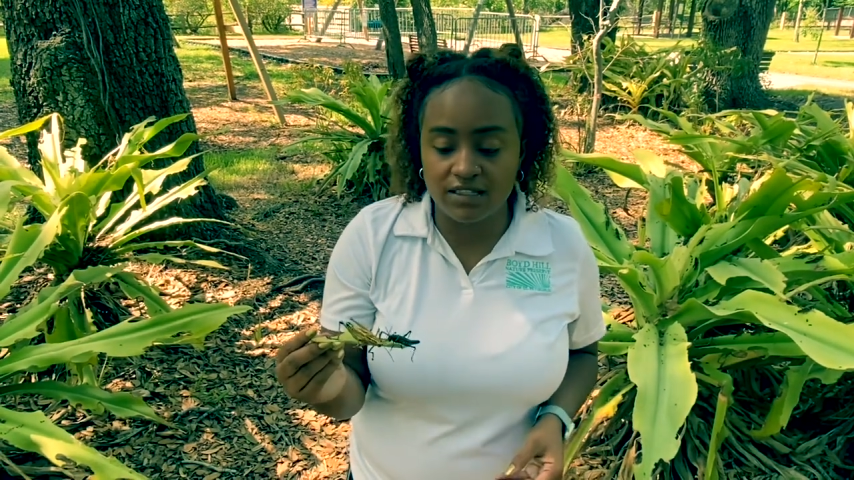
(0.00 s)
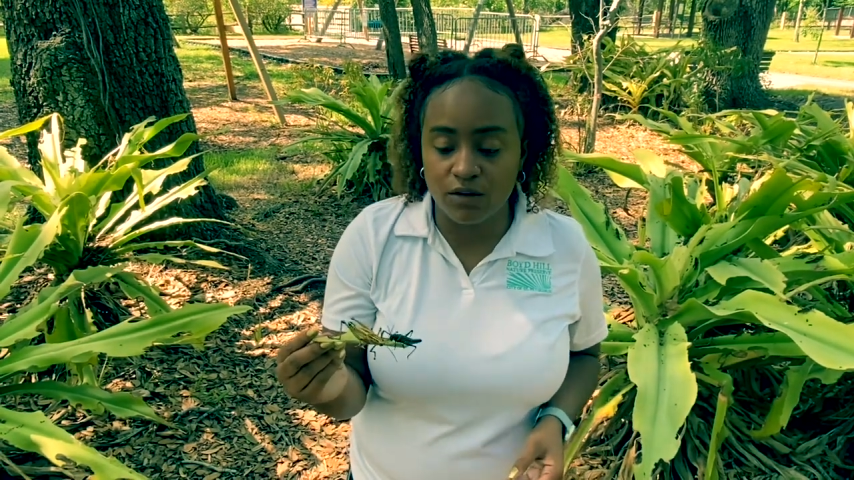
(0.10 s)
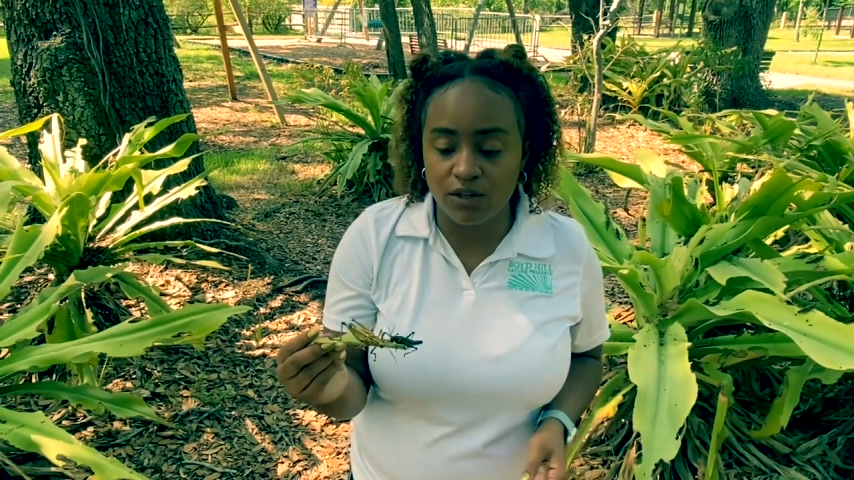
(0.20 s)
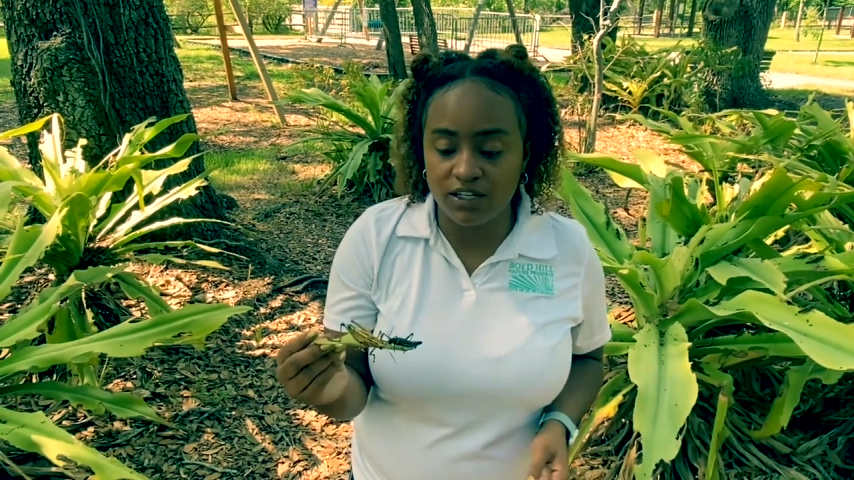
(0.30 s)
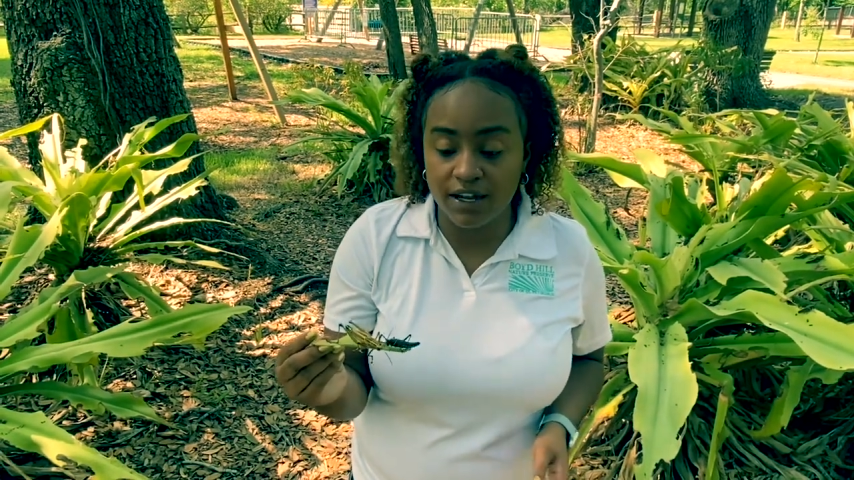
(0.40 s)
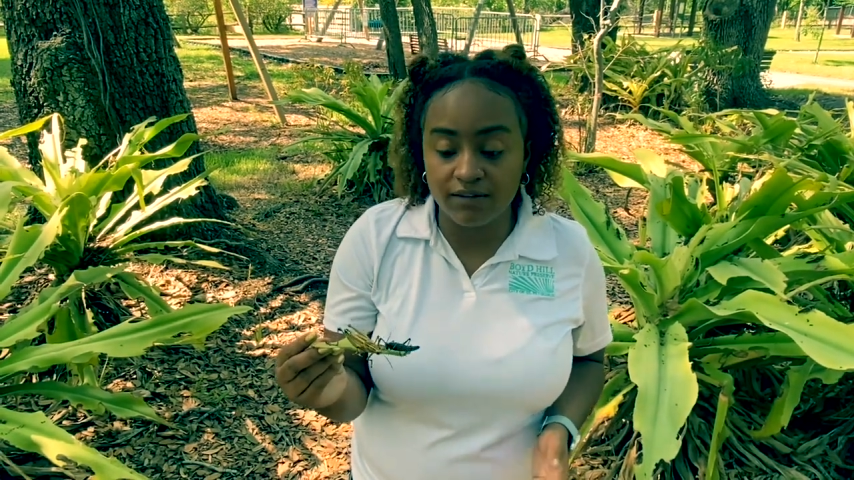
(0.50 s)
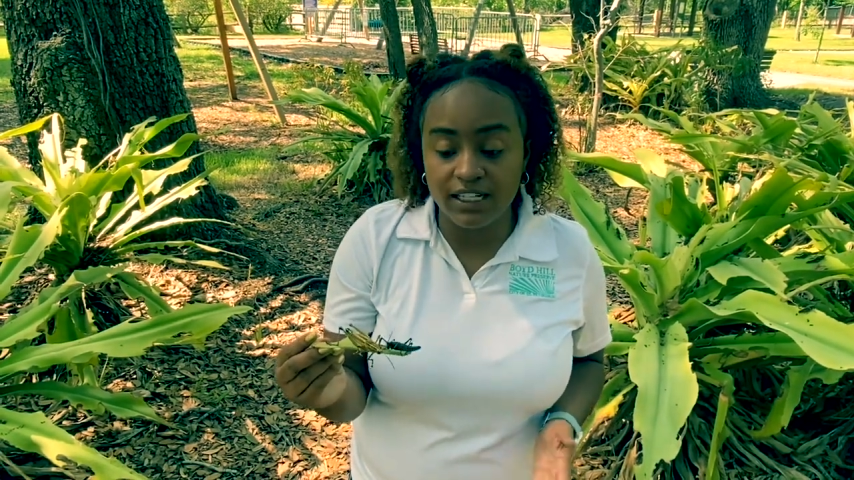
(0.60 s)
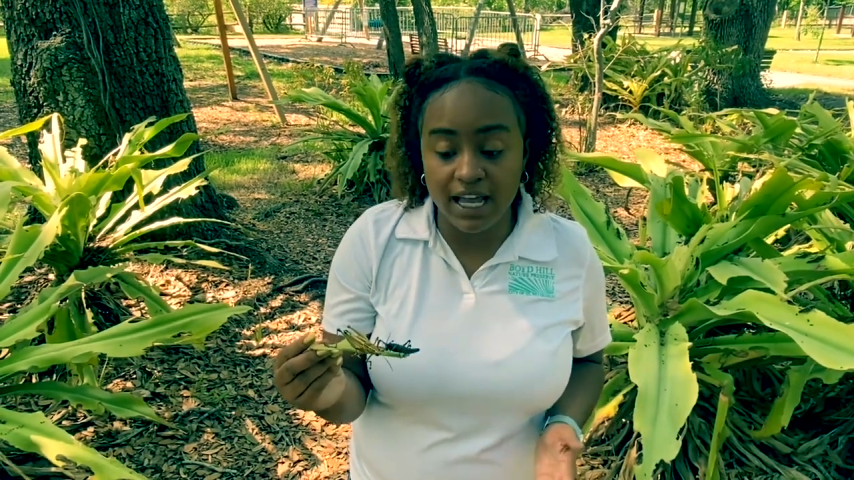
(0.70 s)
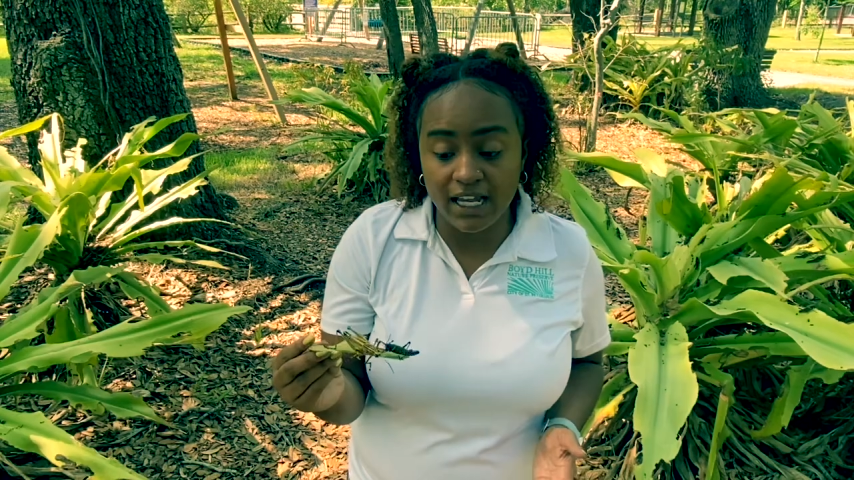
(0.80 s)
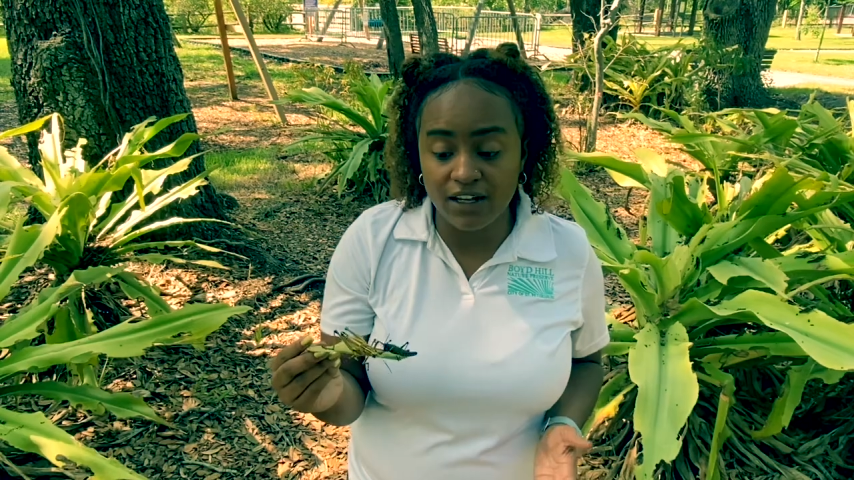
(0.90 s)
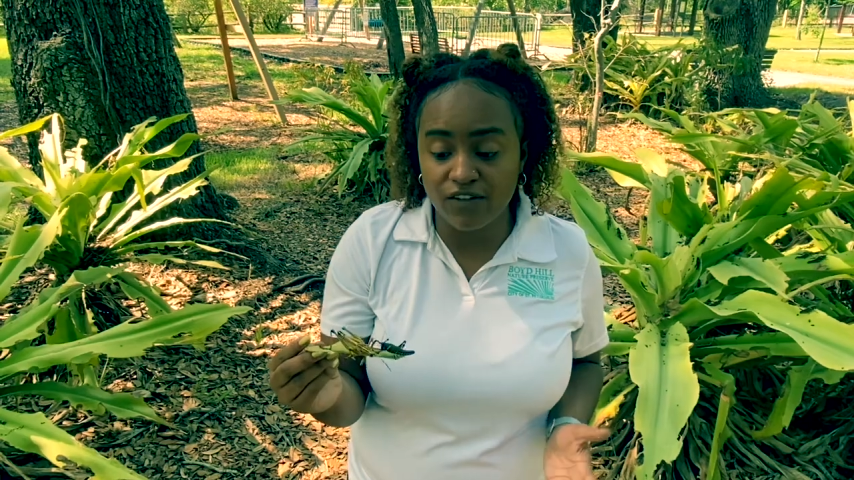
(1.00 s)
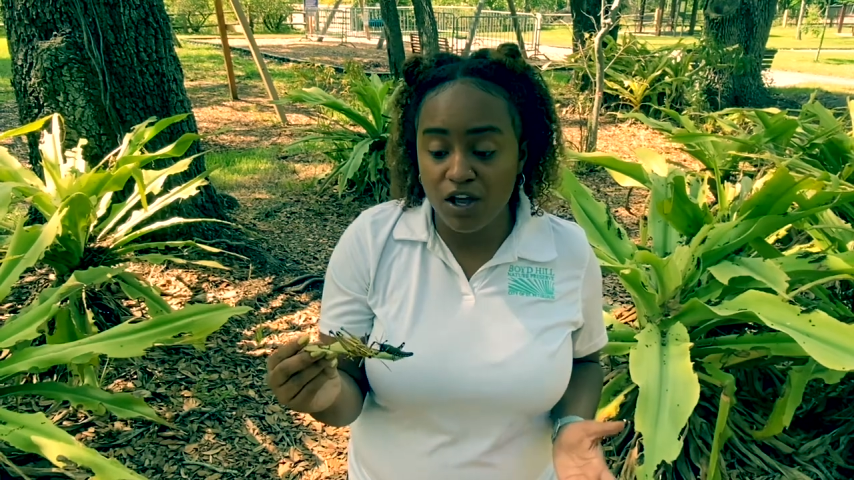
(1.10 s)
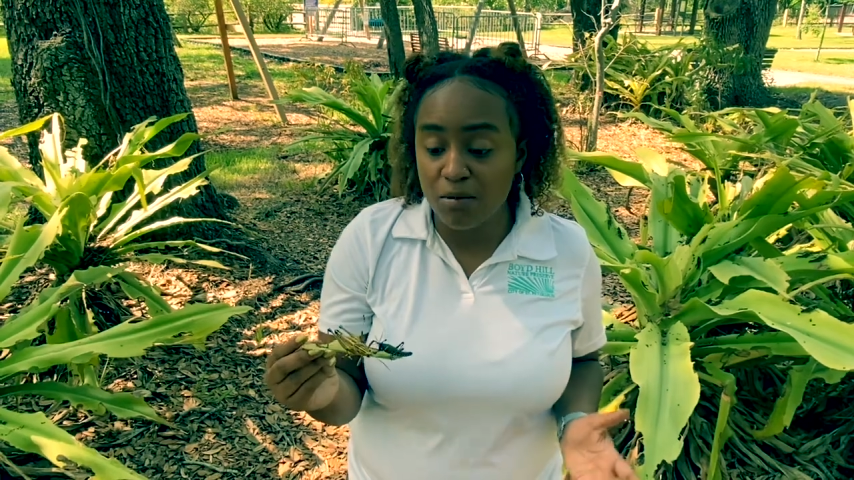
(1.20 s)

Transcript: So they're definitely native,